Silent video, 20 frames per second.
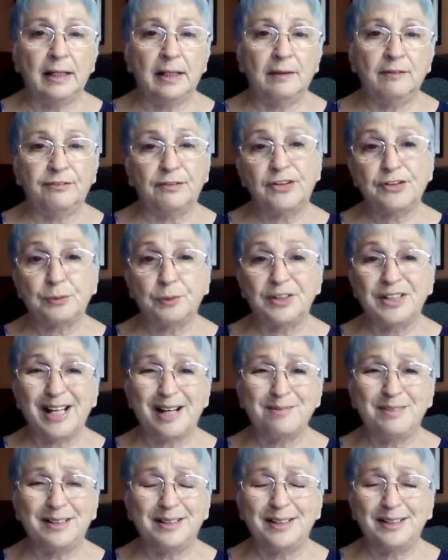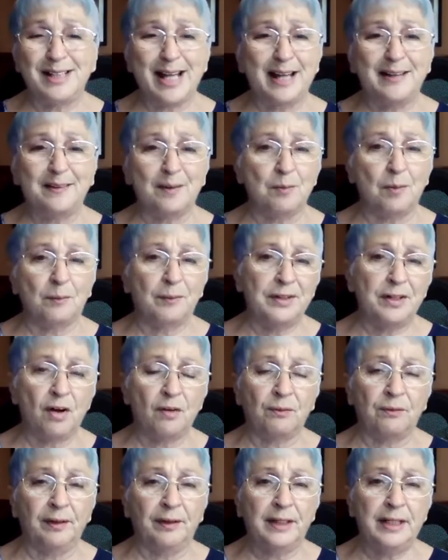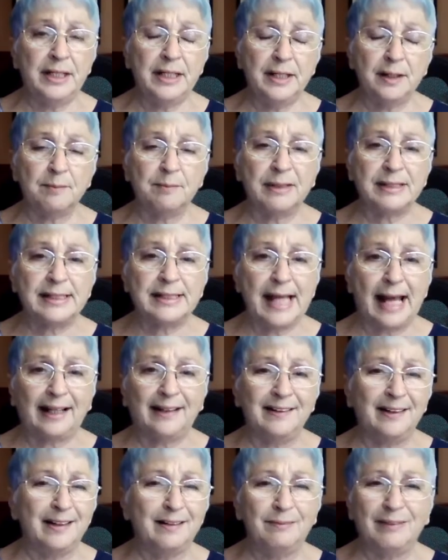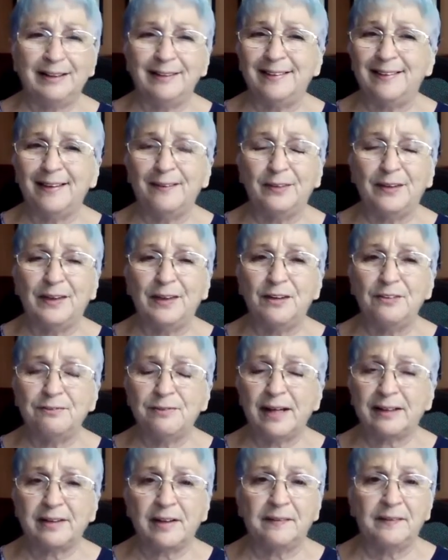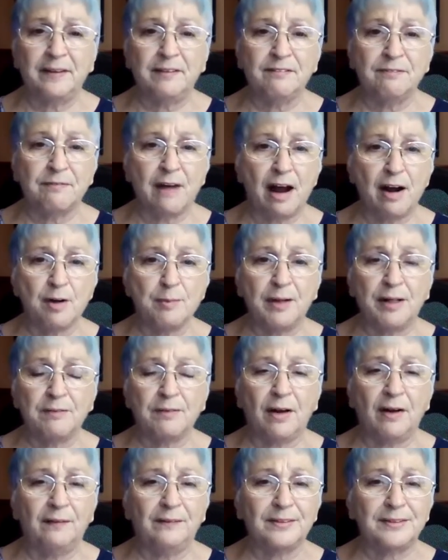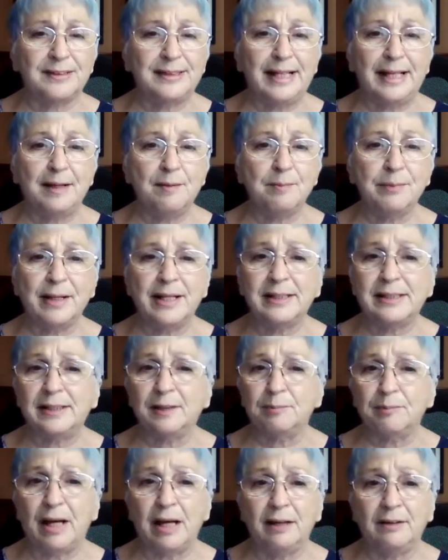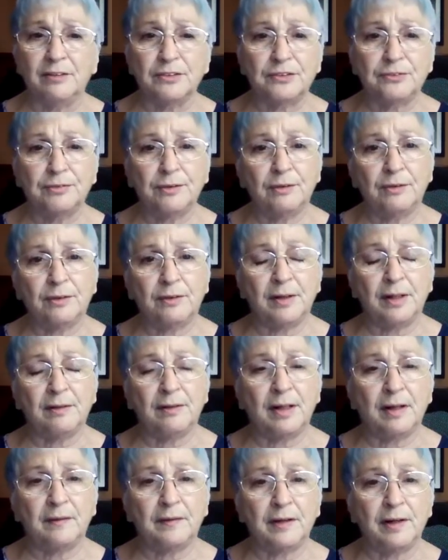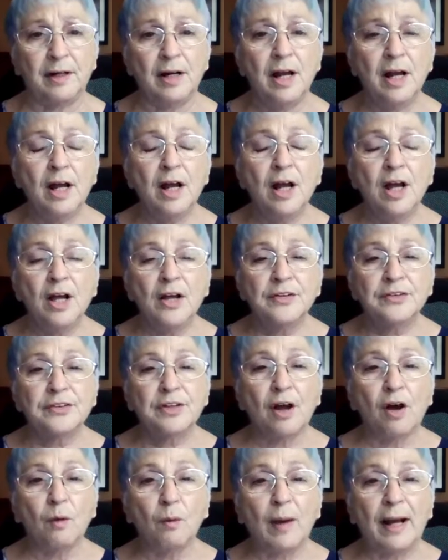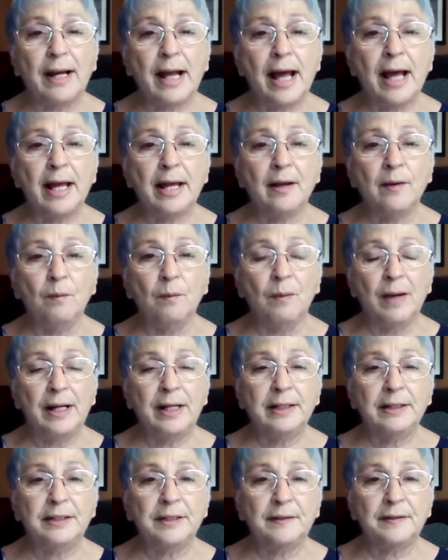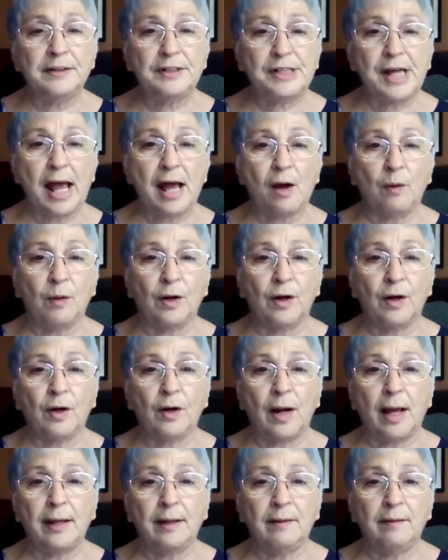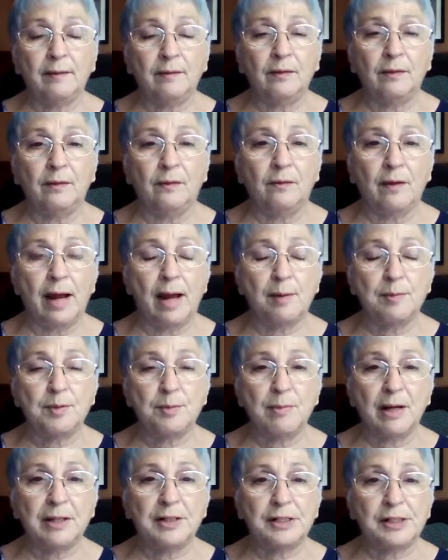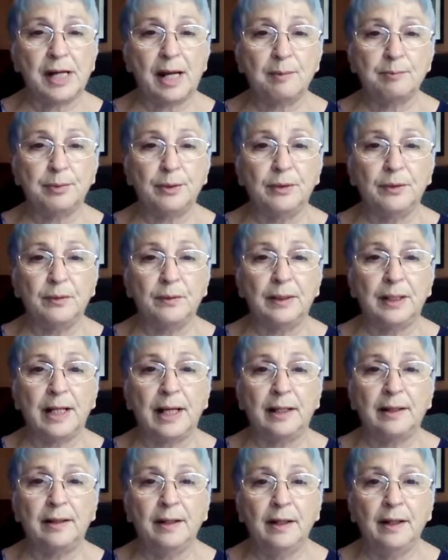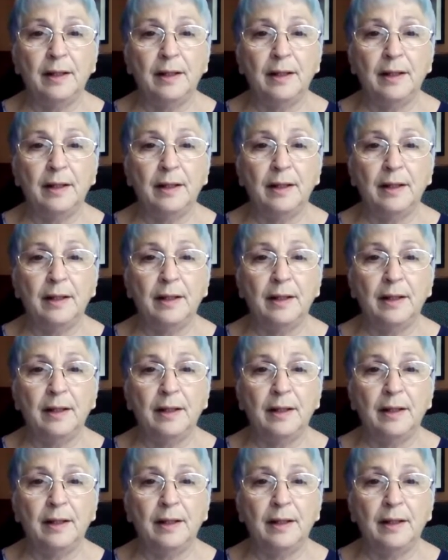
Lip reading: first, we're tempted to take them when we don't really need them. But secondly, the effect on the environment of all those damn plastic bottles floating around out there. So when I went into the shower, I grabbed my shampoo and I